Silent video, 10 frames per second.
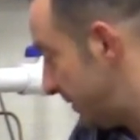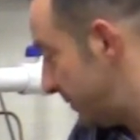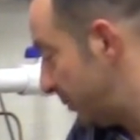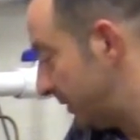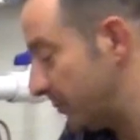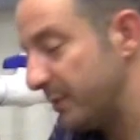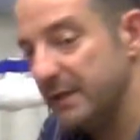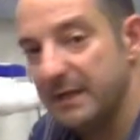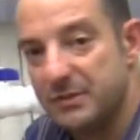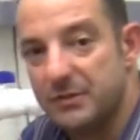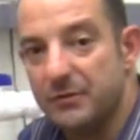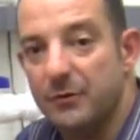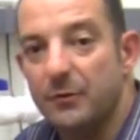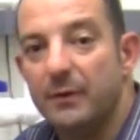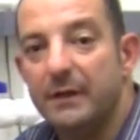to put the
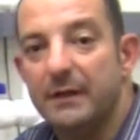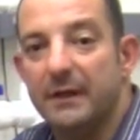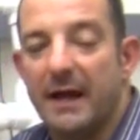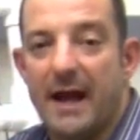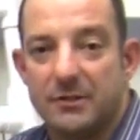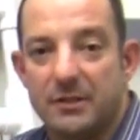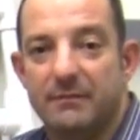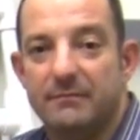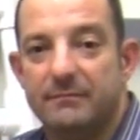PS2 into action.